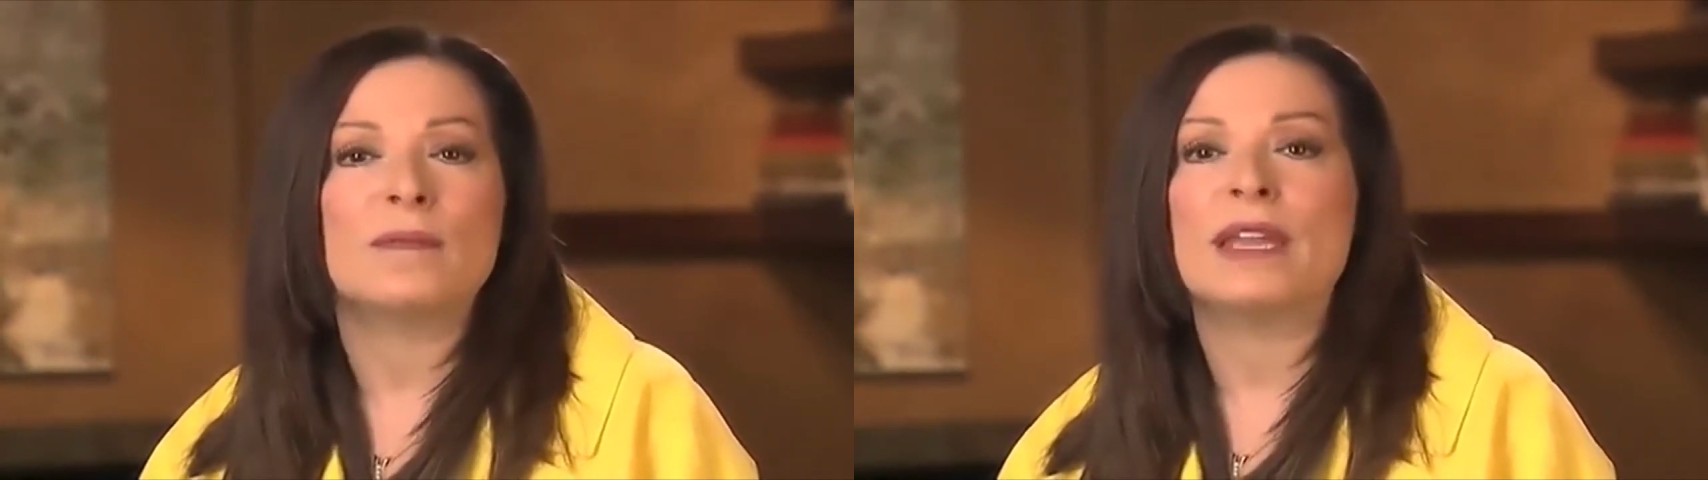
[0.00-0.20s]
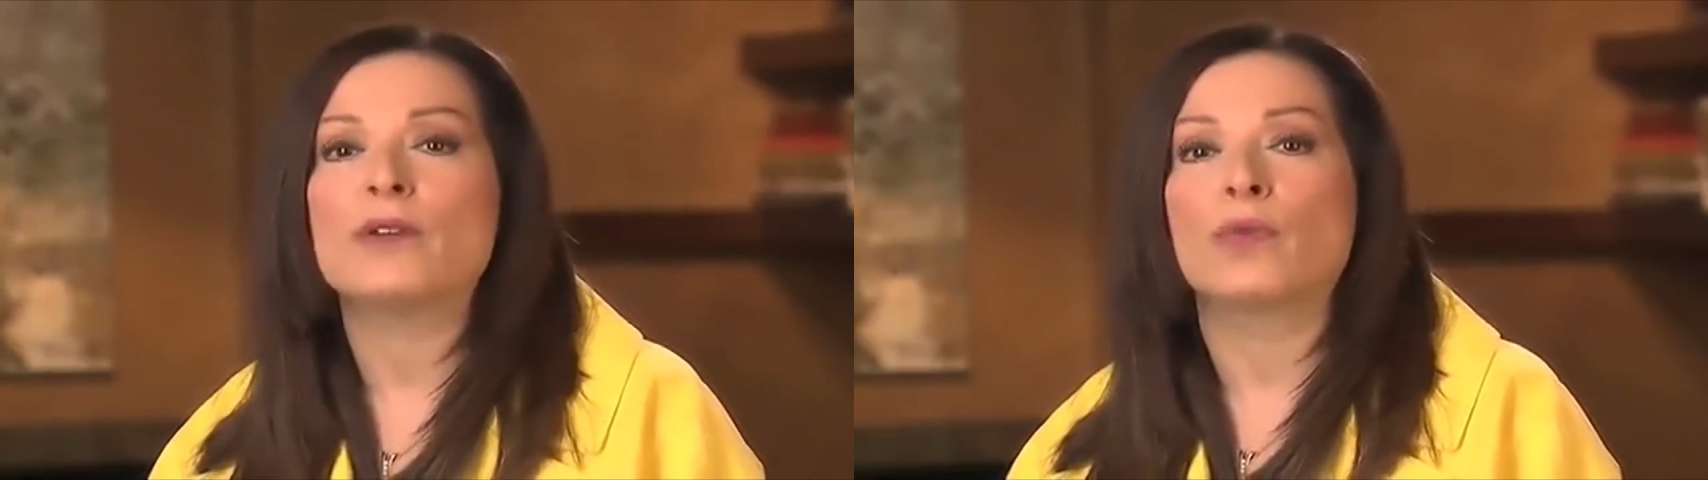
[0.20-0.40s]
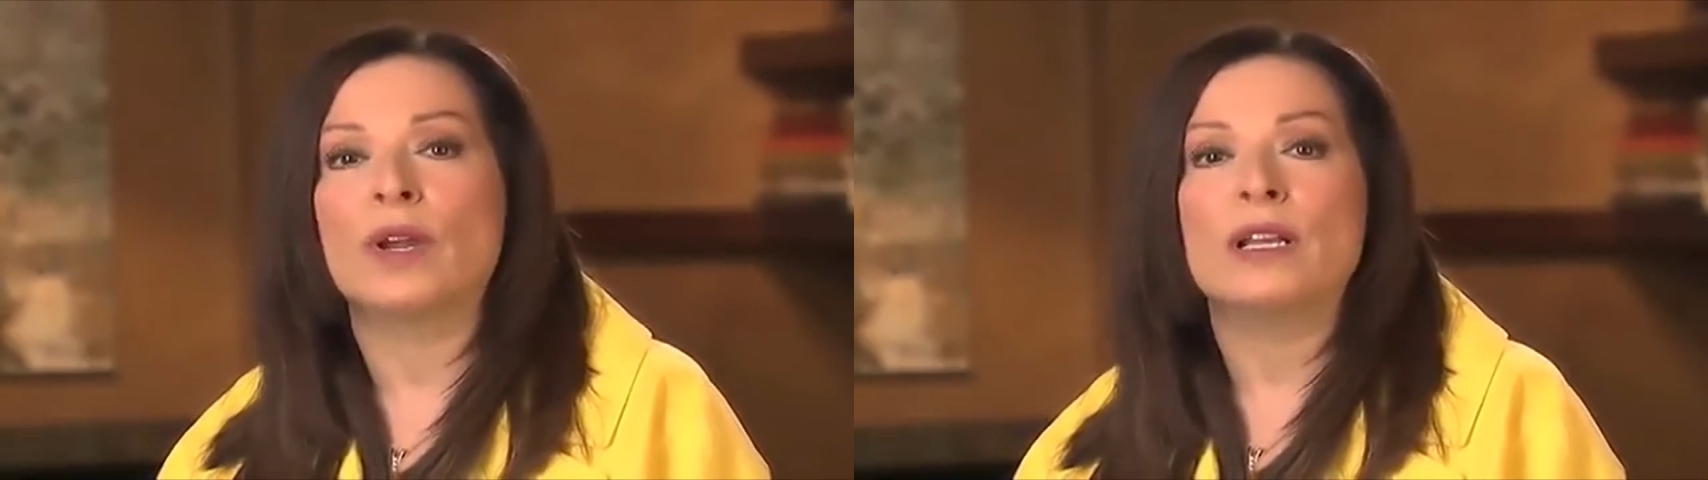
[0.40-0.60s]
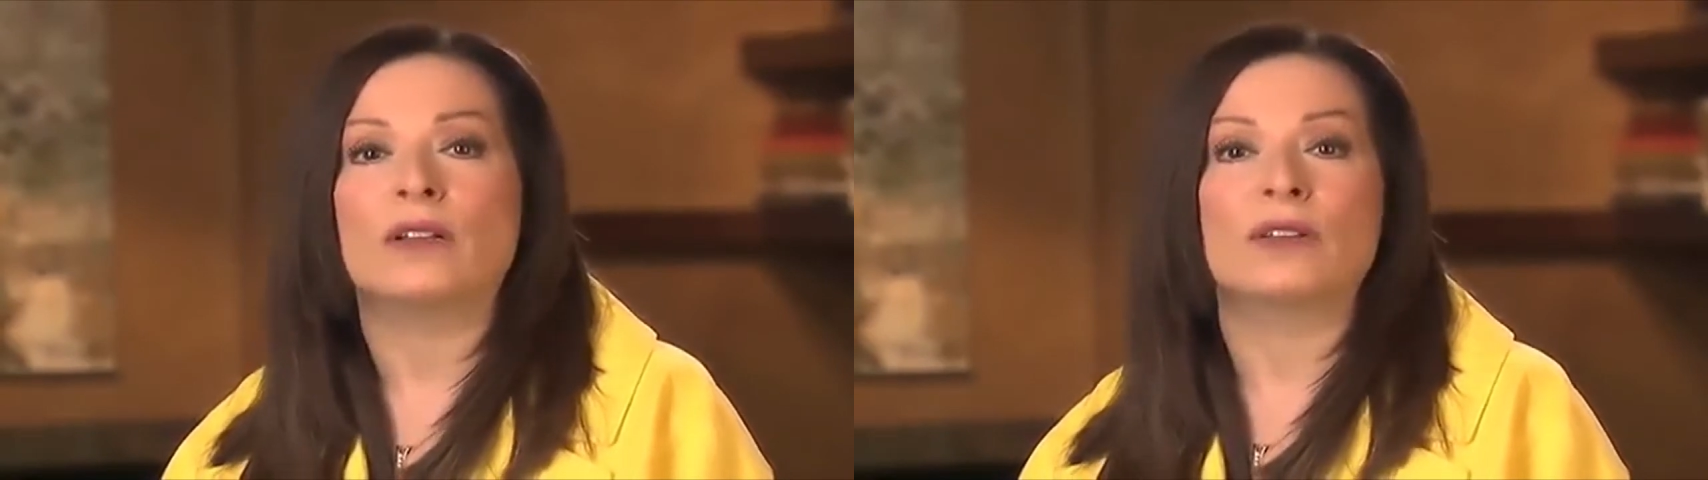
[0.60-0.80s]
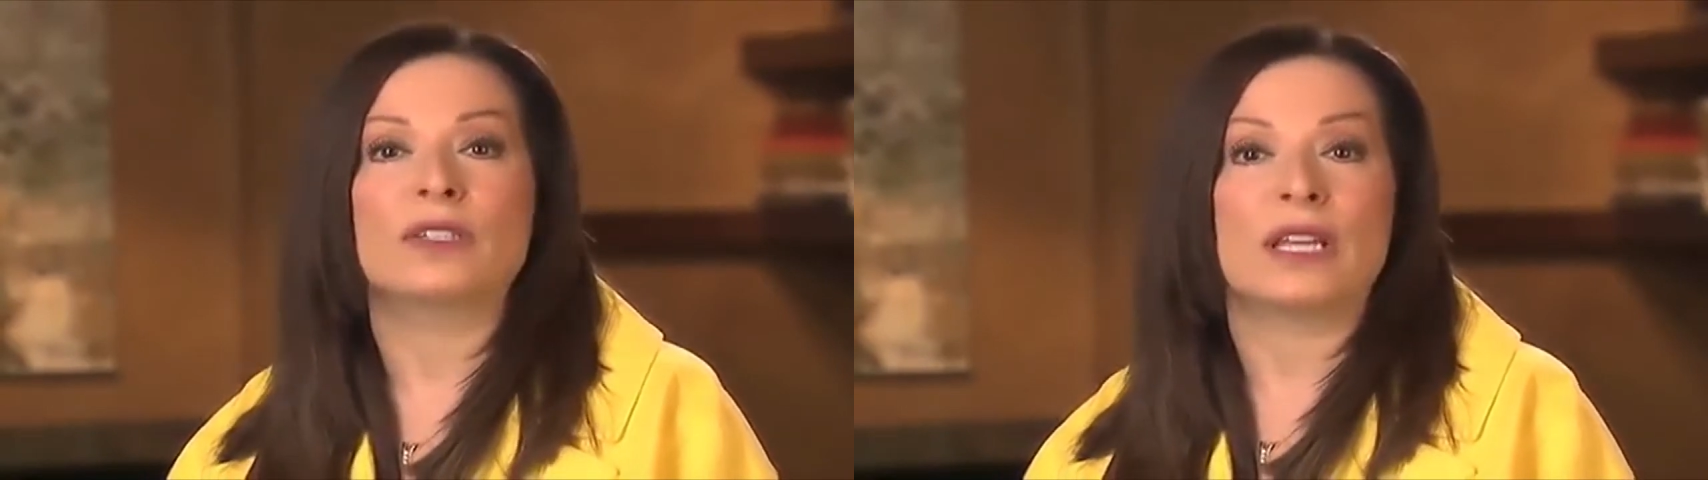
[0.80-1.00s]
make
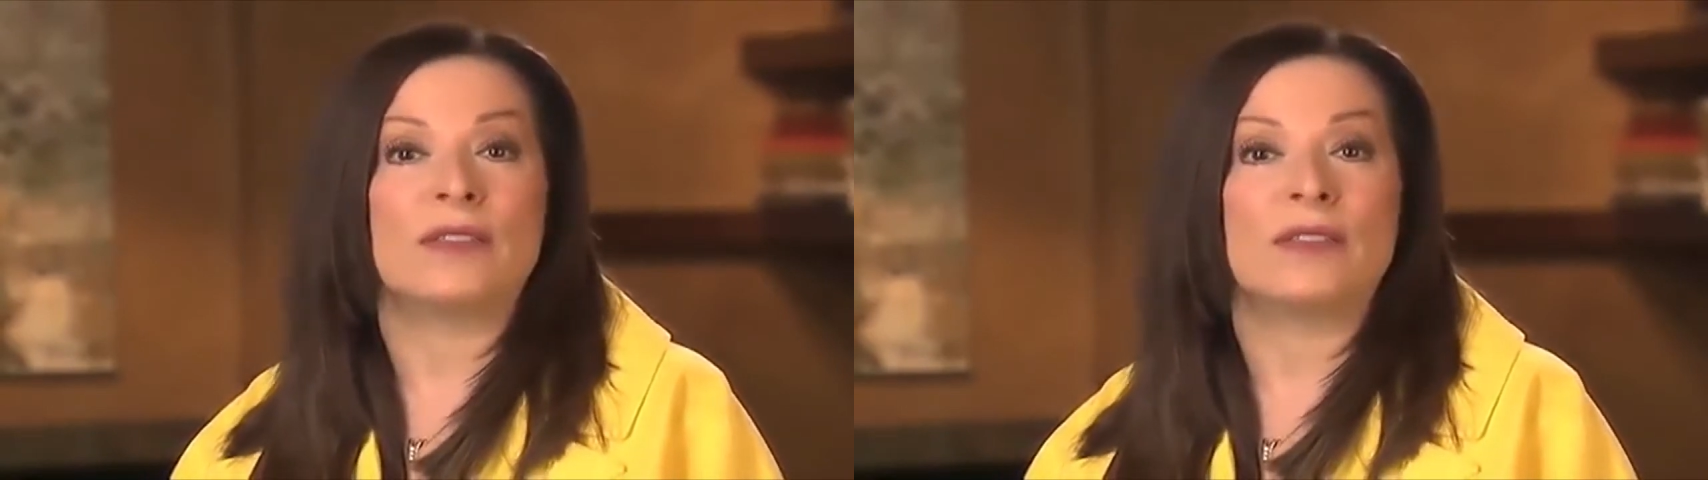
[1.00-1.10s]
wrinkles